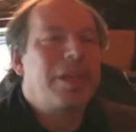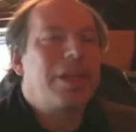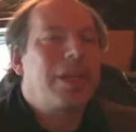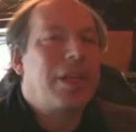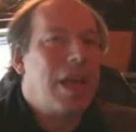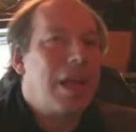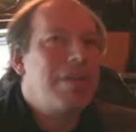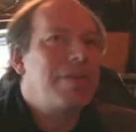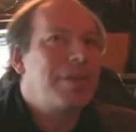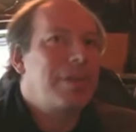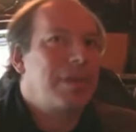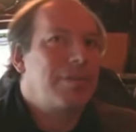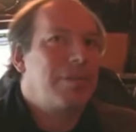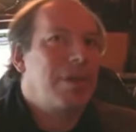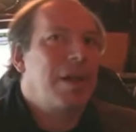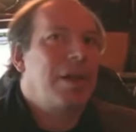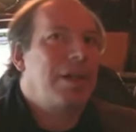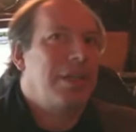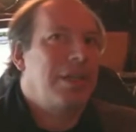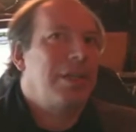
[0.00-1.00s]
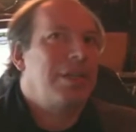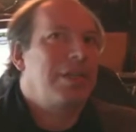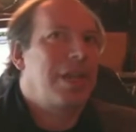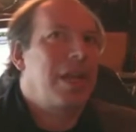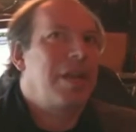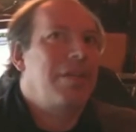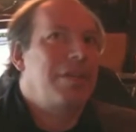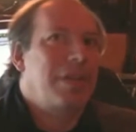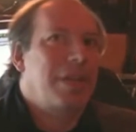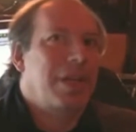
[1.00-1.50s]
gave it
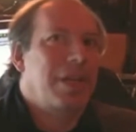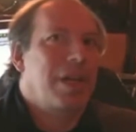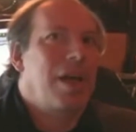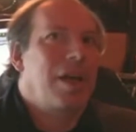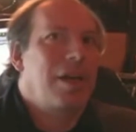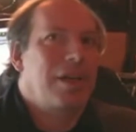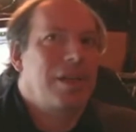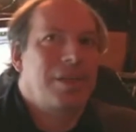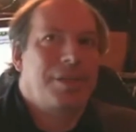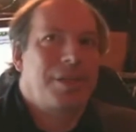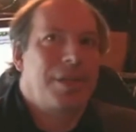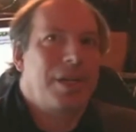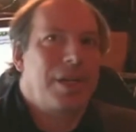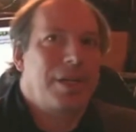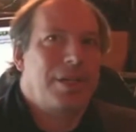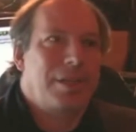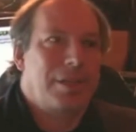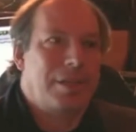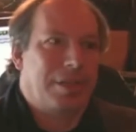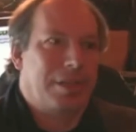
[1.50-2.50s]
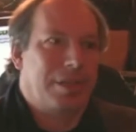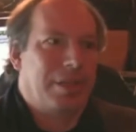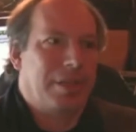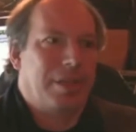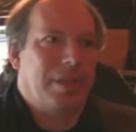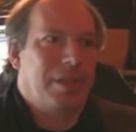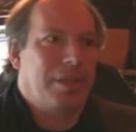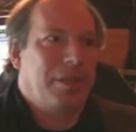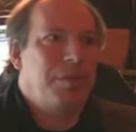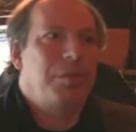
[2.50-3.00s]
a color that
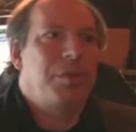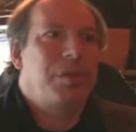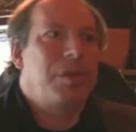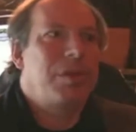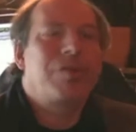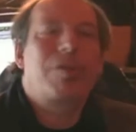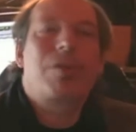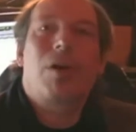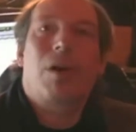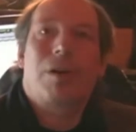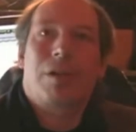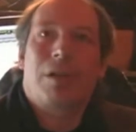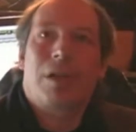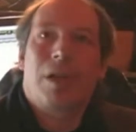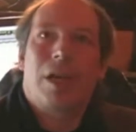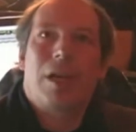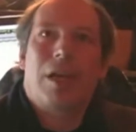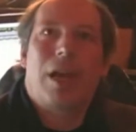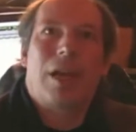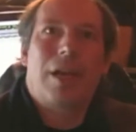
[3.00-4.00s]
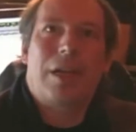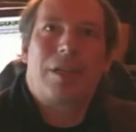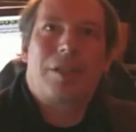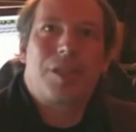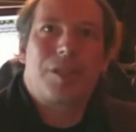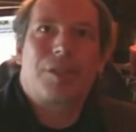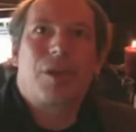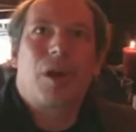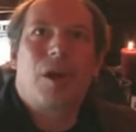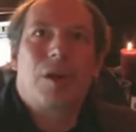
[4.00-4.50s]
you wouldn't have gotten had I
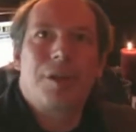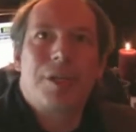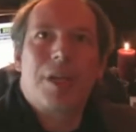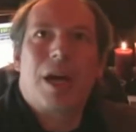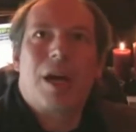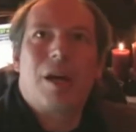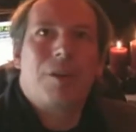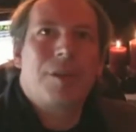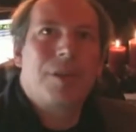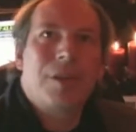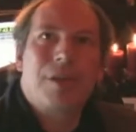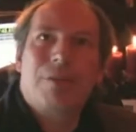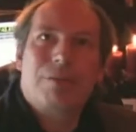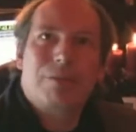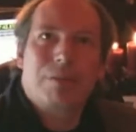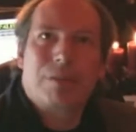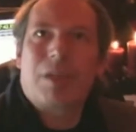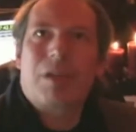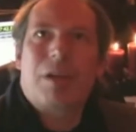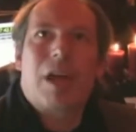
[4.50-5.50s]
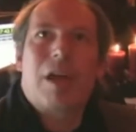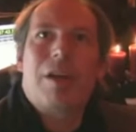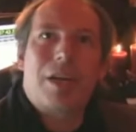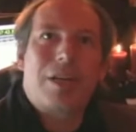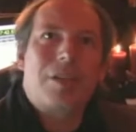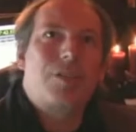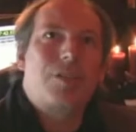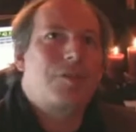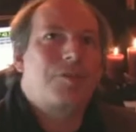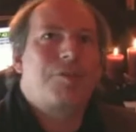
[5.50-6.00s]
just gone down had
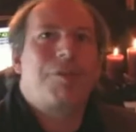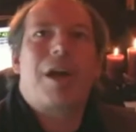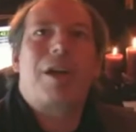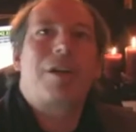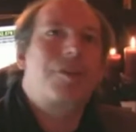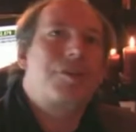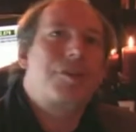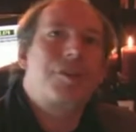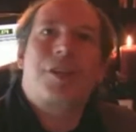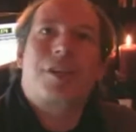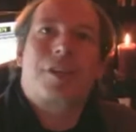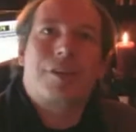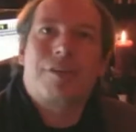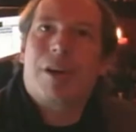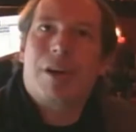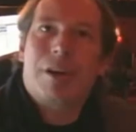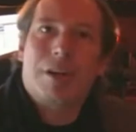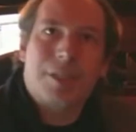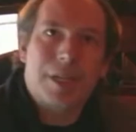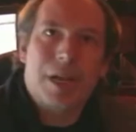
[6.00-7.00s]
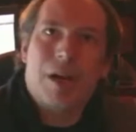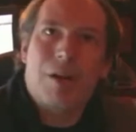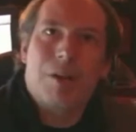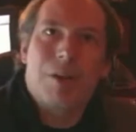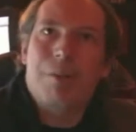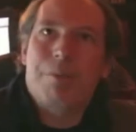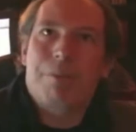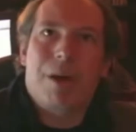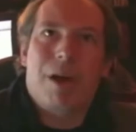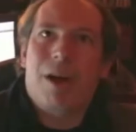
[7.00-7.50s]
I trudged
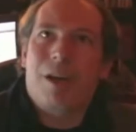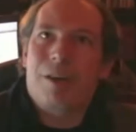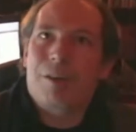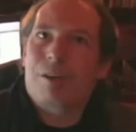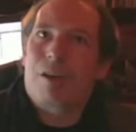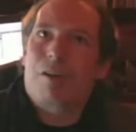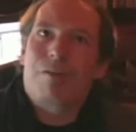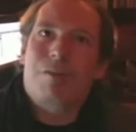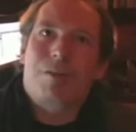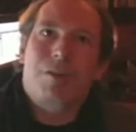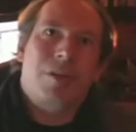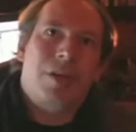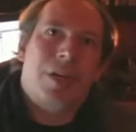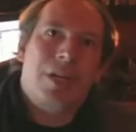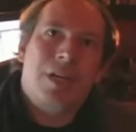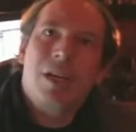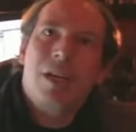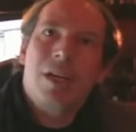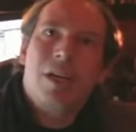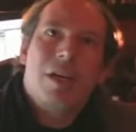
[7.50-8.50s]
down the path of doing,